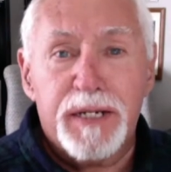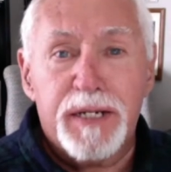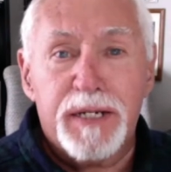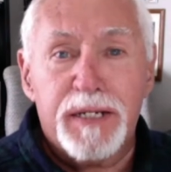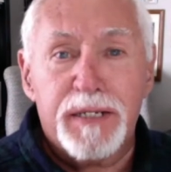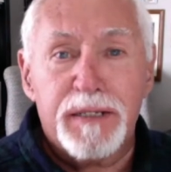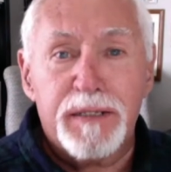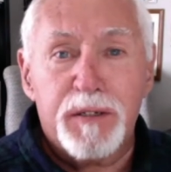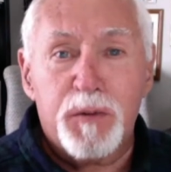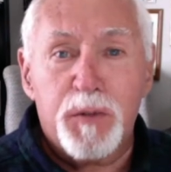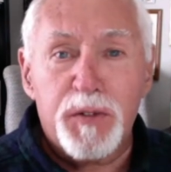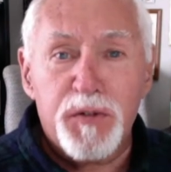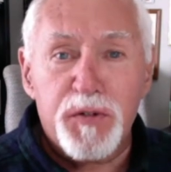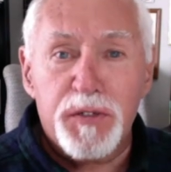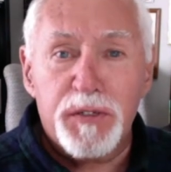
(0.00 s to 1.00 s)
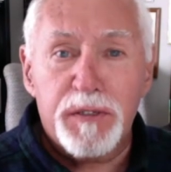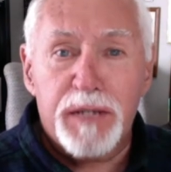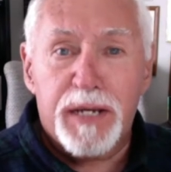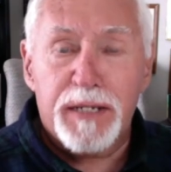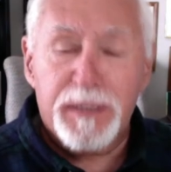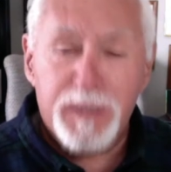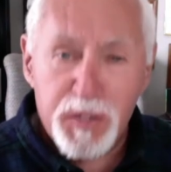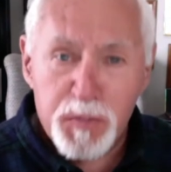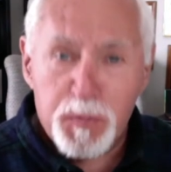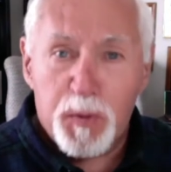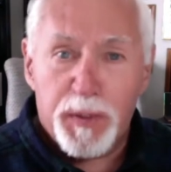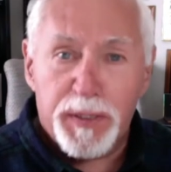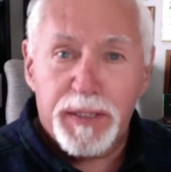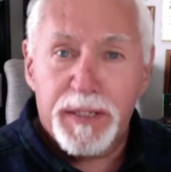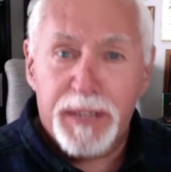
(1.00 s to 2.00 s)
And the question at this
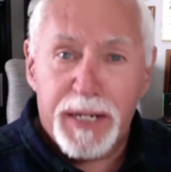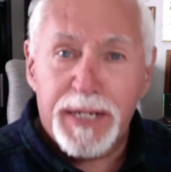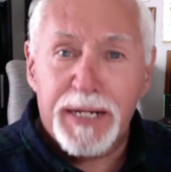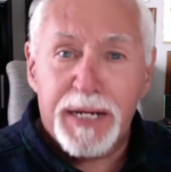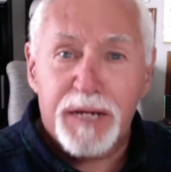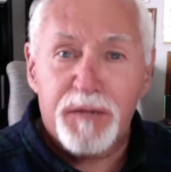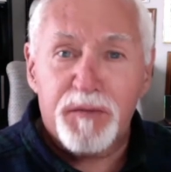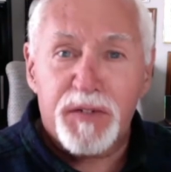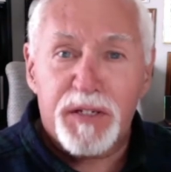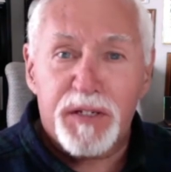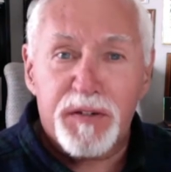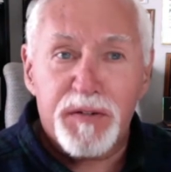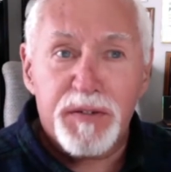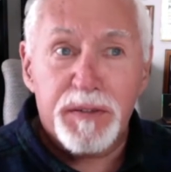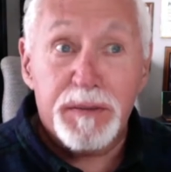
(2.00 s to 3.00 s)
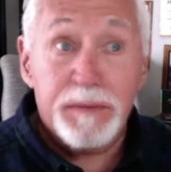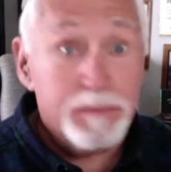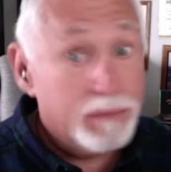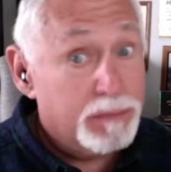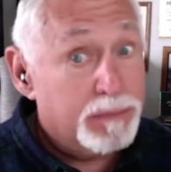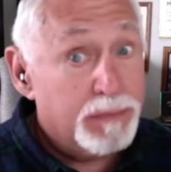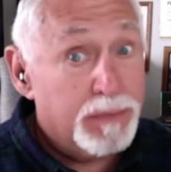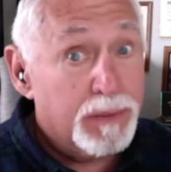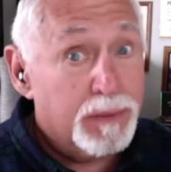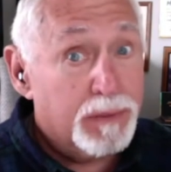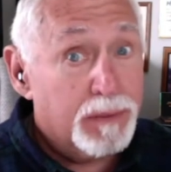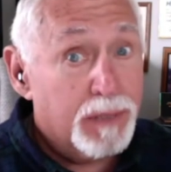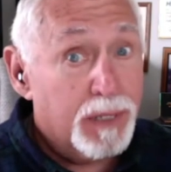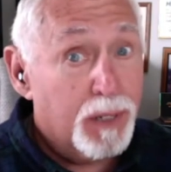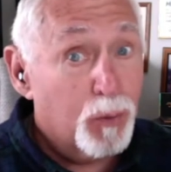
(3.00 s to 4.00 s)
point that I have is,
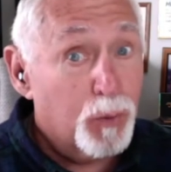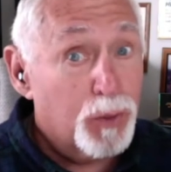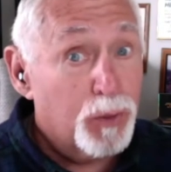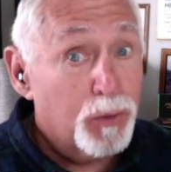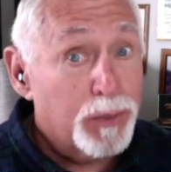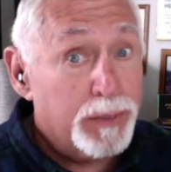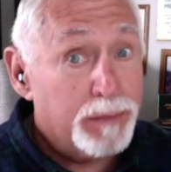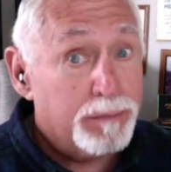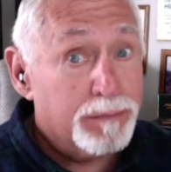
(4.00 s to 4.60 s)
how are we doing?